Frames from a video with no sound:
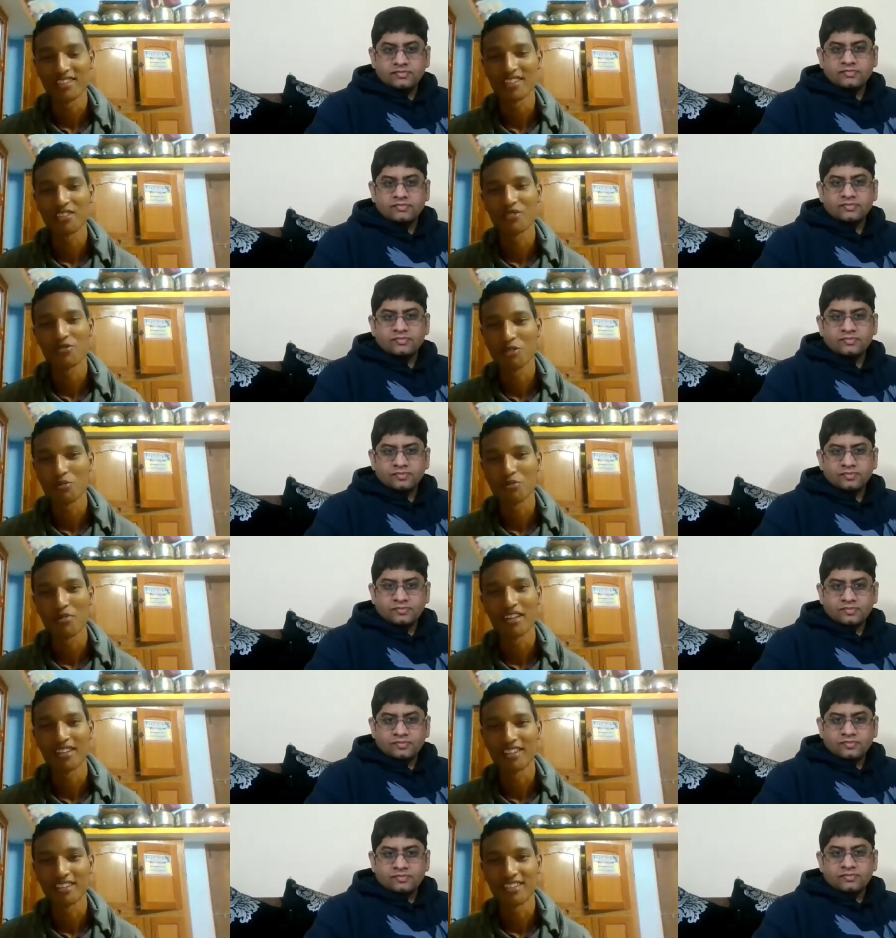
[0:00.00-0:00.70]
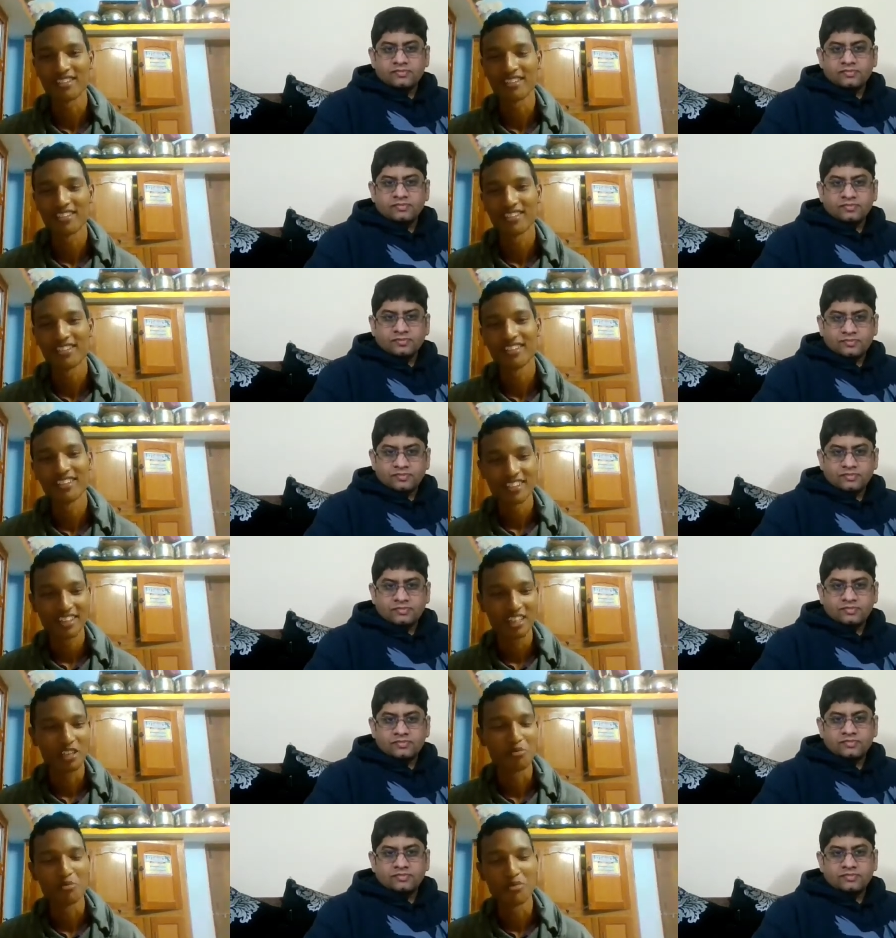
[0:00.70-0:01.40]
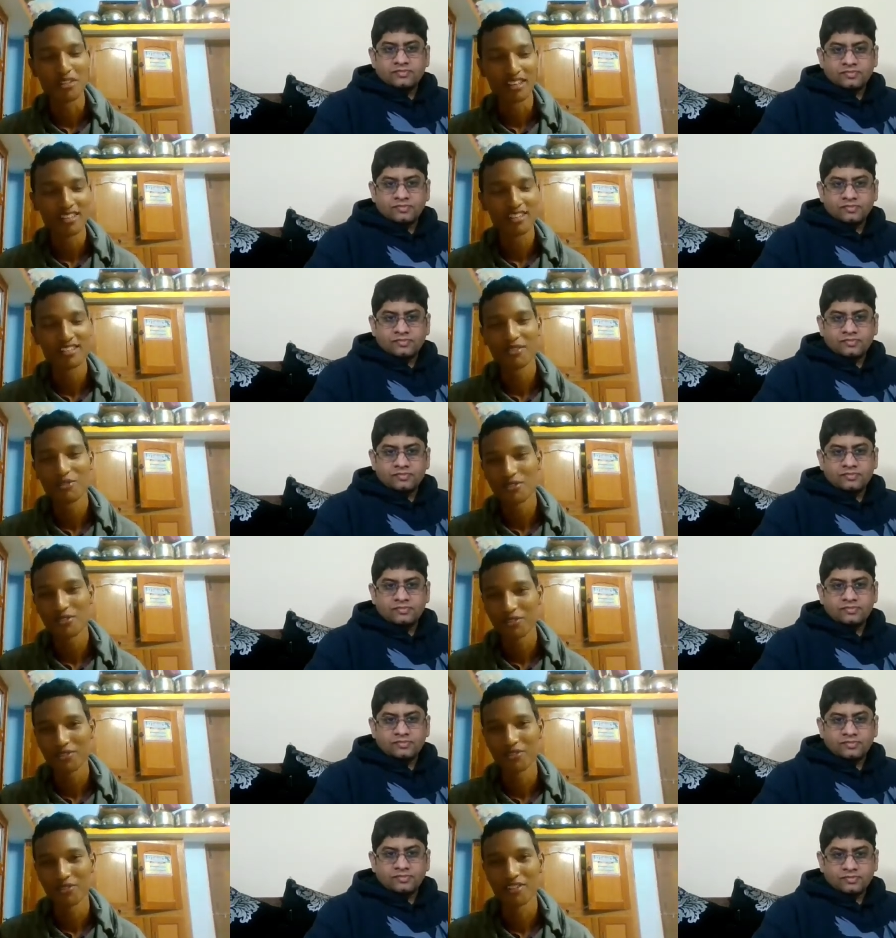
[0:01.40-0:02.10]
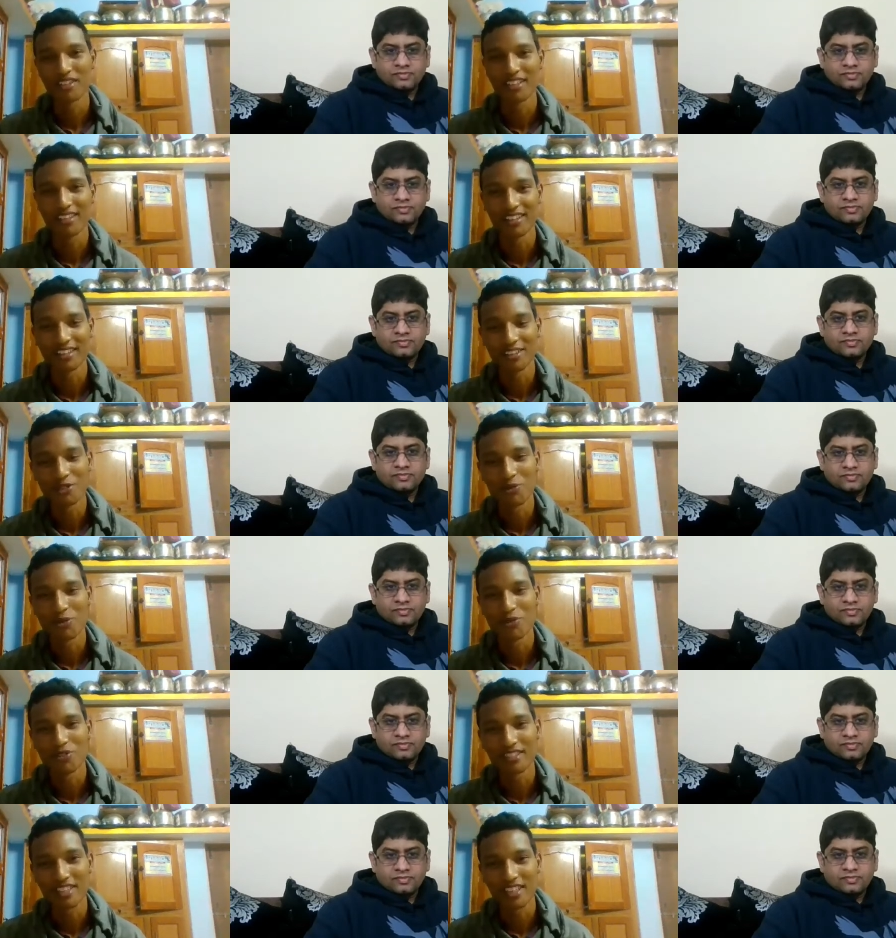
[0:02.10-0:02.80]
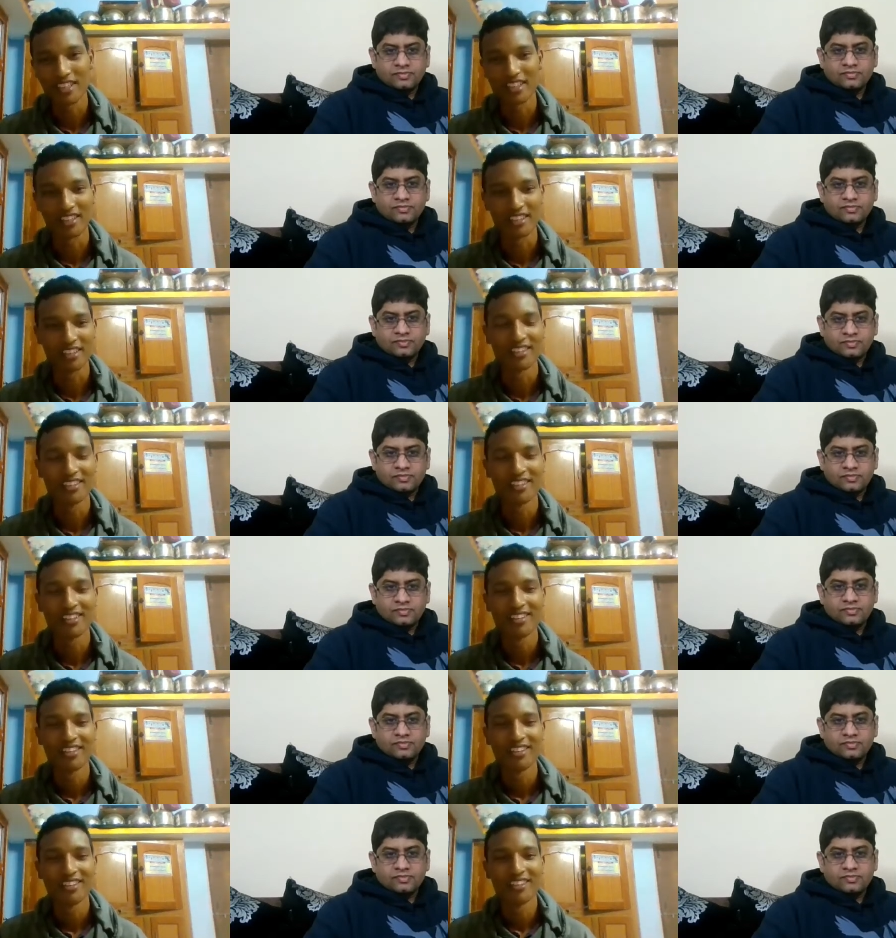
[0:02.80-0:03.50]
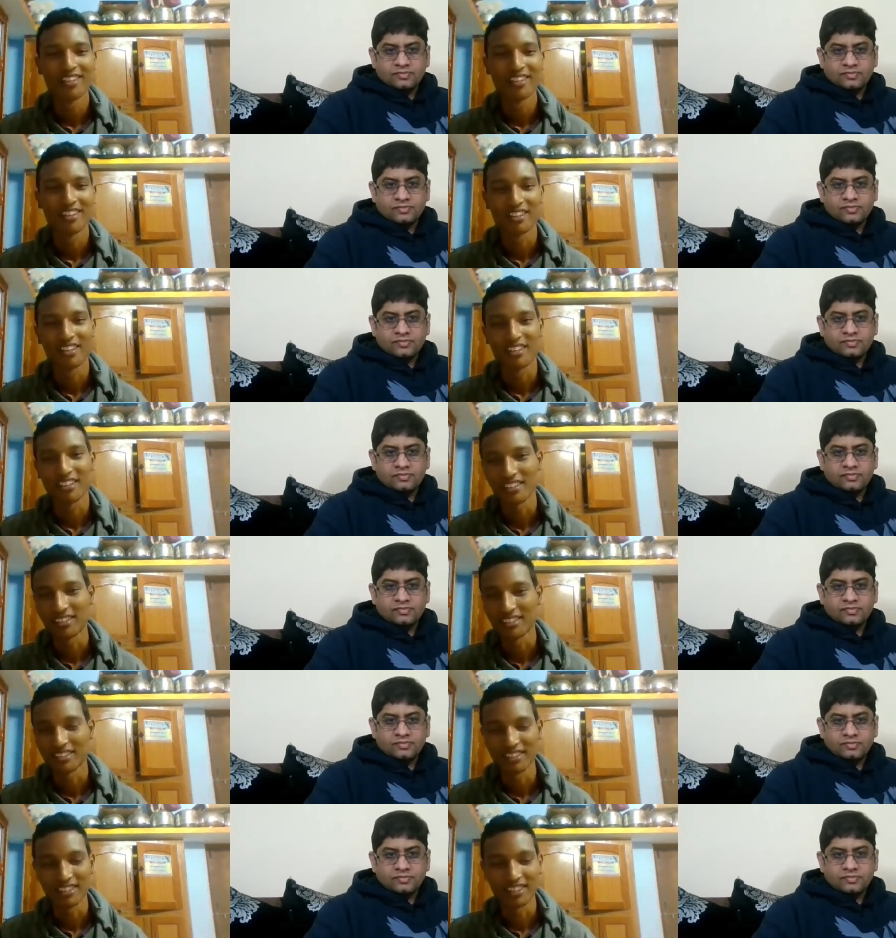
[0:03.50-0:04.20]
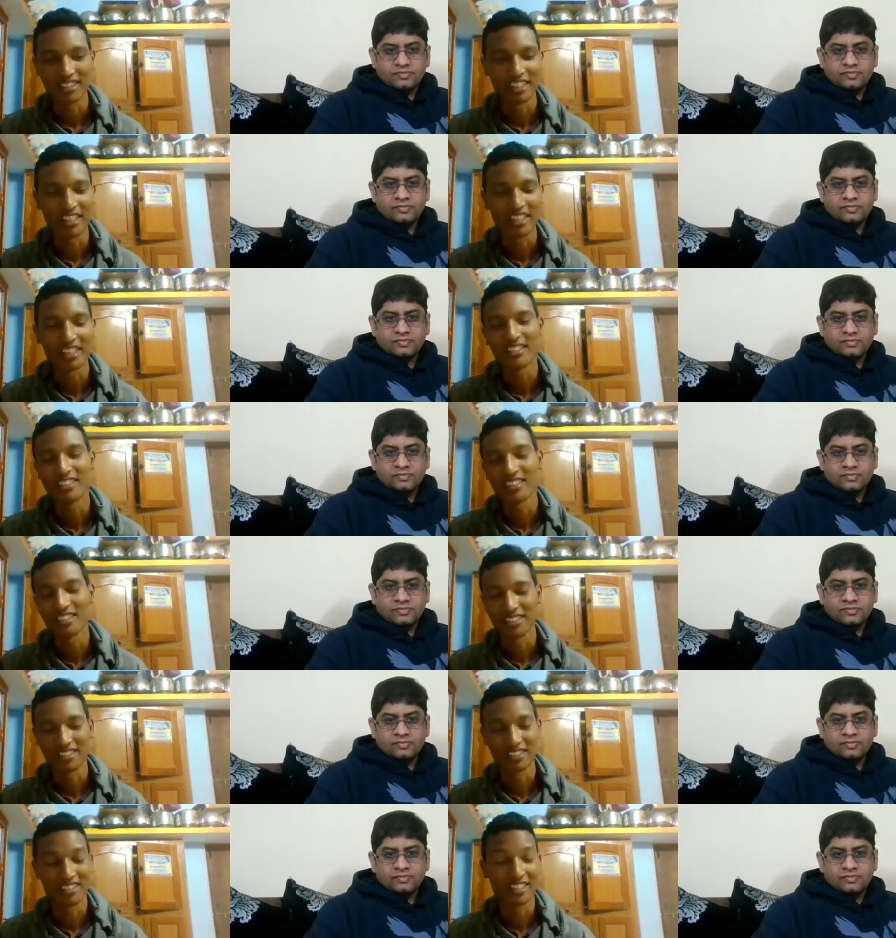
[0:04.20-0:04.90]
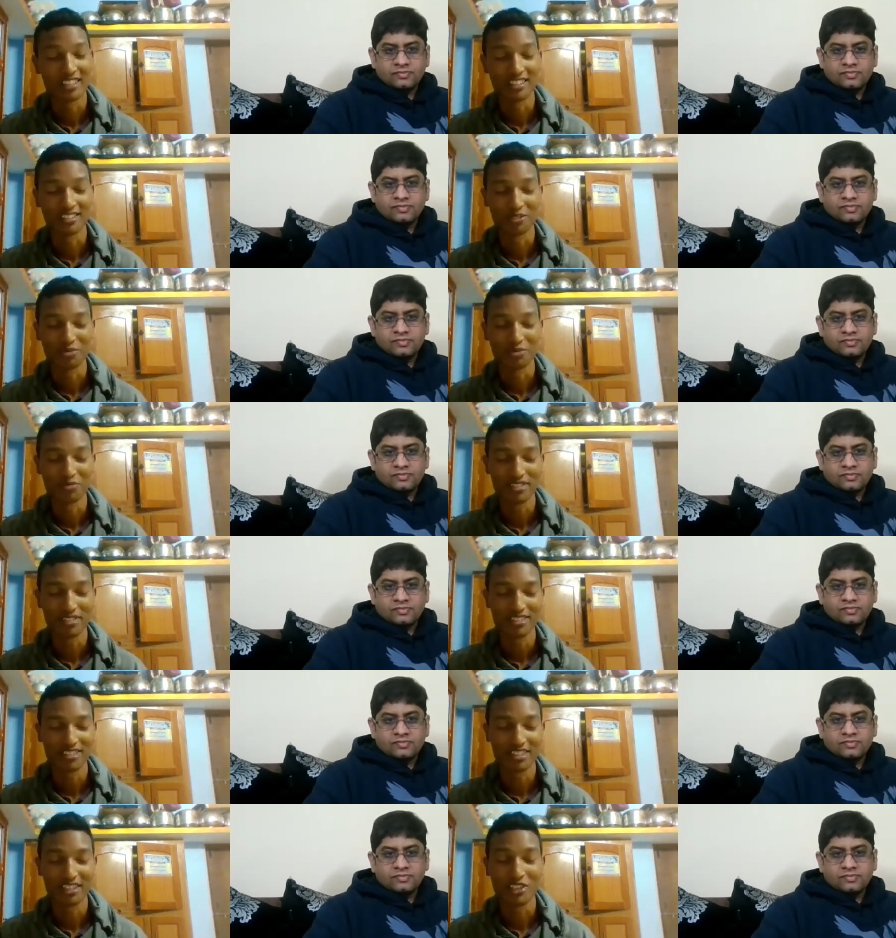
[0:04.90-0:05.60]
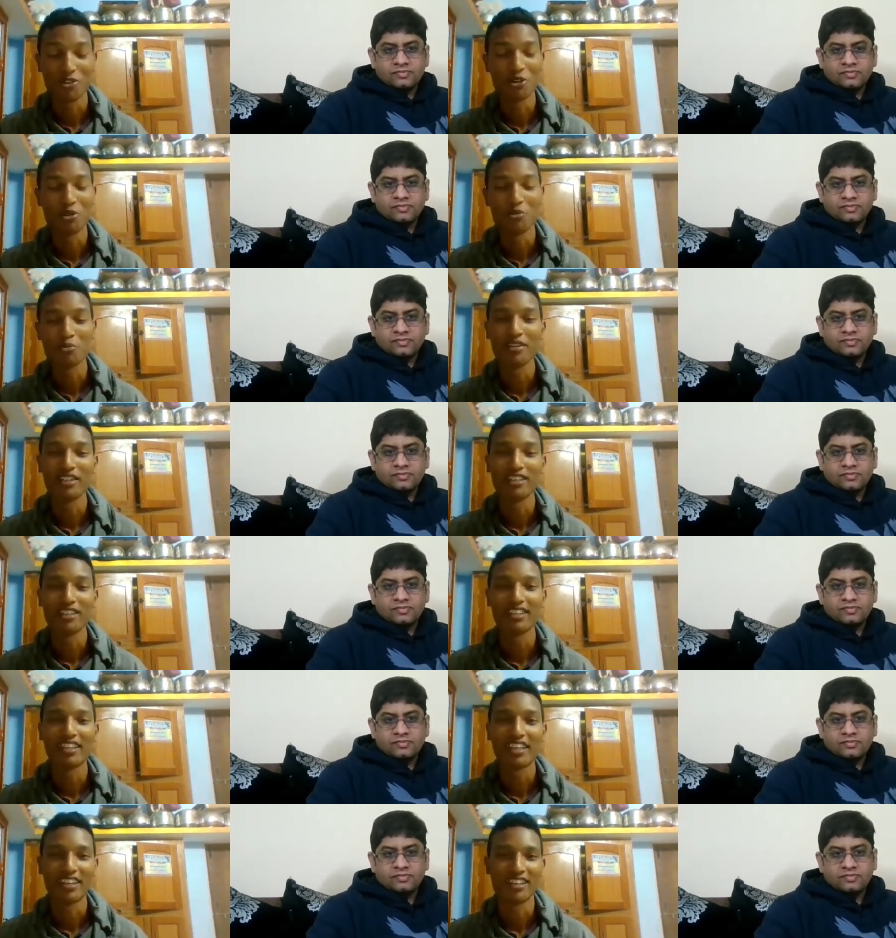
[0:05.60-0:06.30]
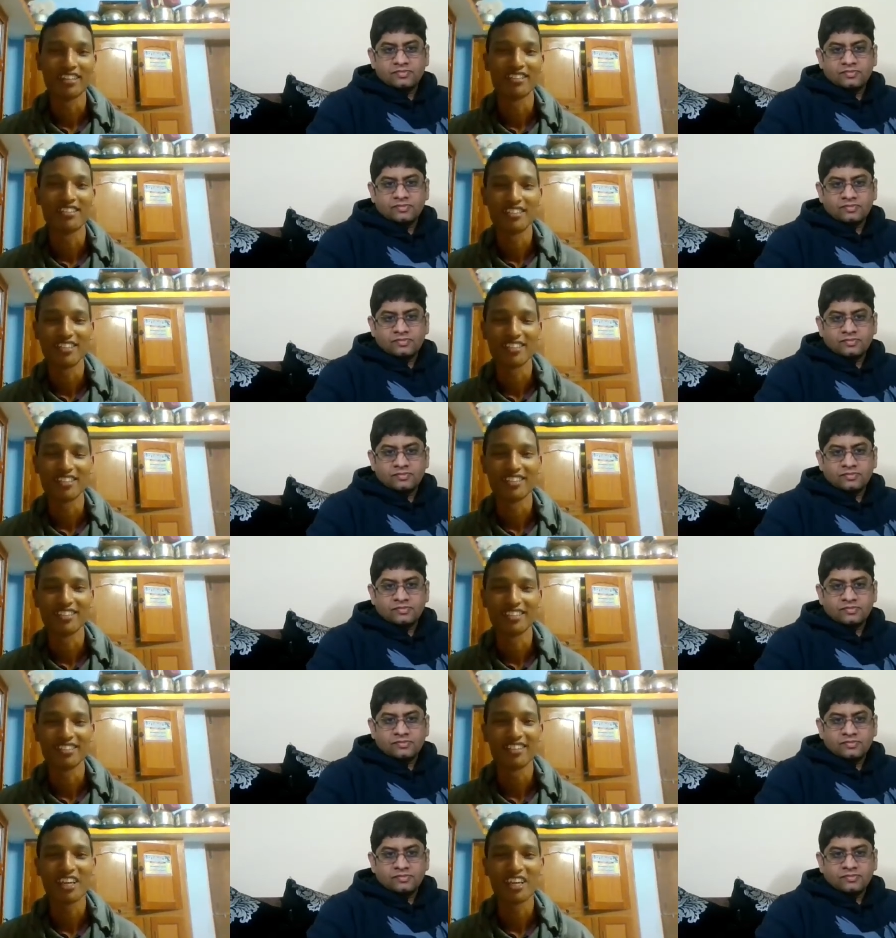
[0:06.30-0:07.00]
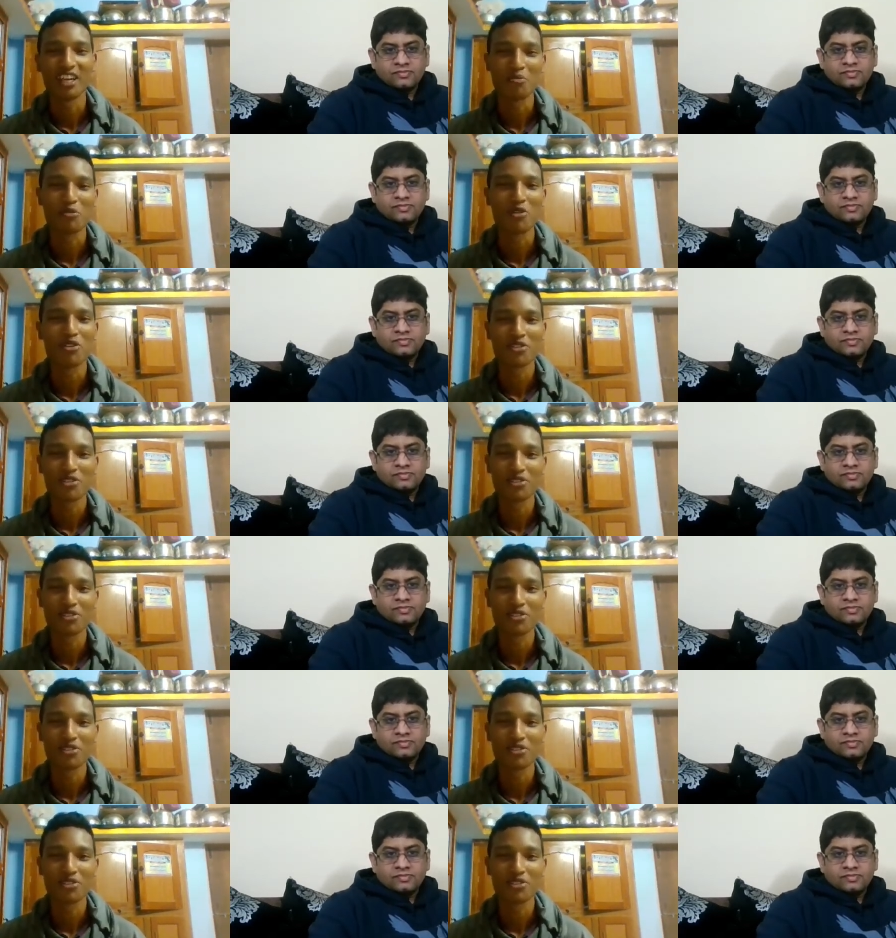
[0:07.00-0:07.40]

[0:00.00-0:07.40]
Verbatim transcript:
Speaker 1: matches with my interest. Company is working towards a uh, increase in, in developing the energy sector. I am